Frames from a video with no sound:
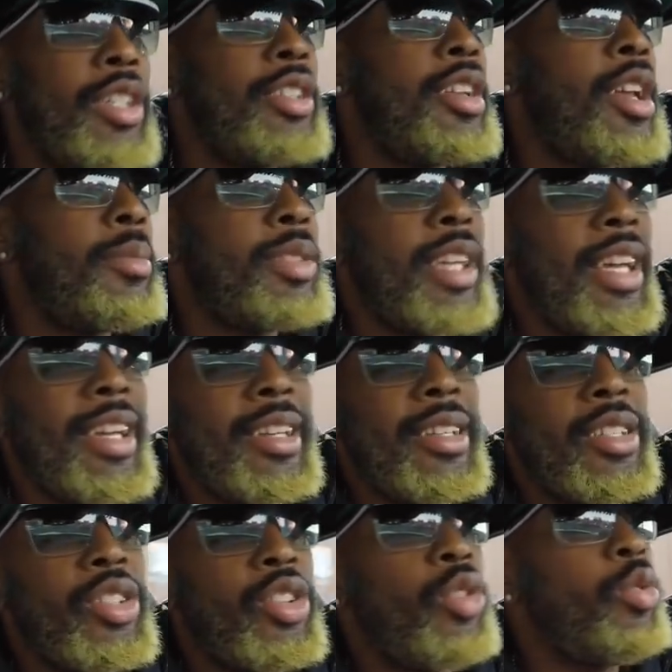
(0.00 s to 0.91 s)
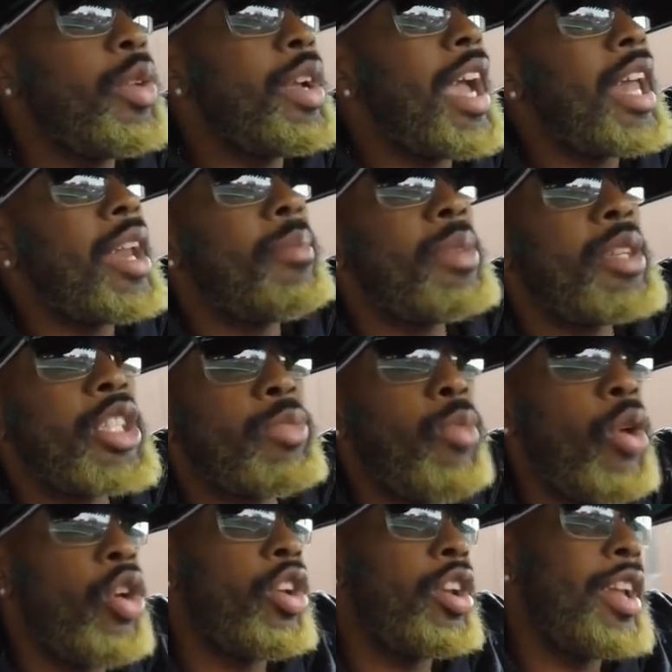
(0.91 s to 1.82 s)
You know what I'm saying? So we gotta be
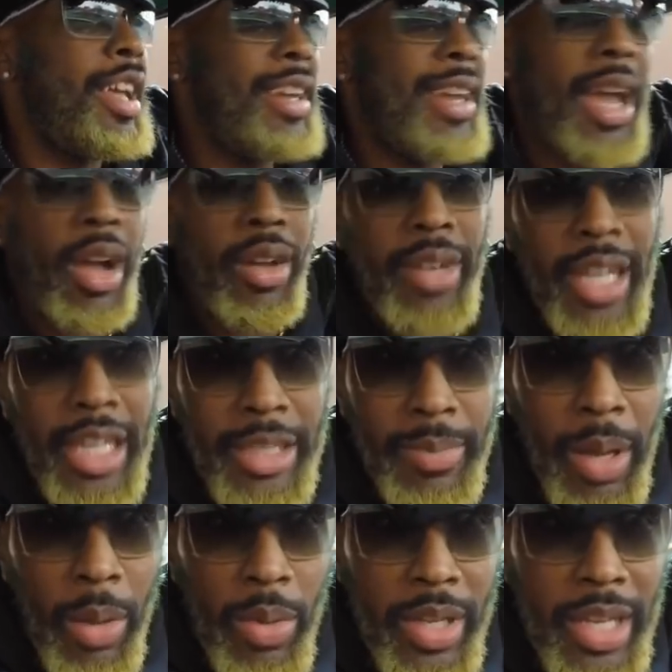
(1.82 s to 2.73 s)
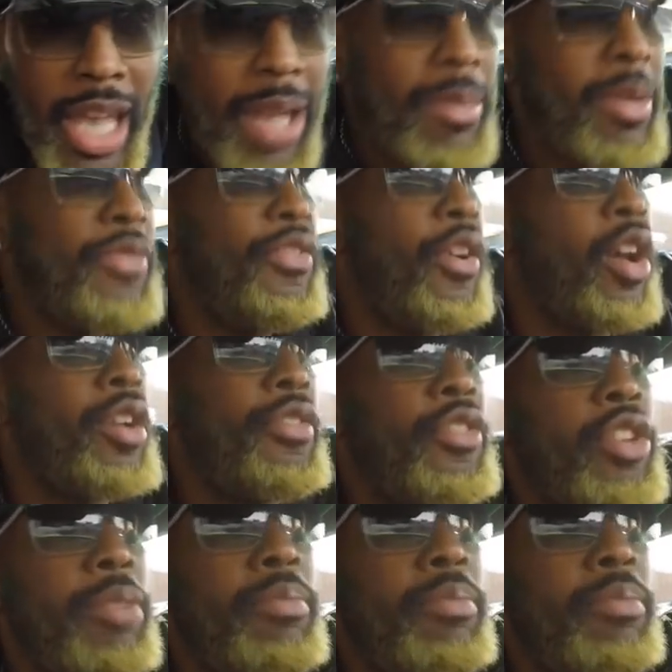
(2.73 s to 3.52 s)
smarter that nowadays, man. We can't be falling for the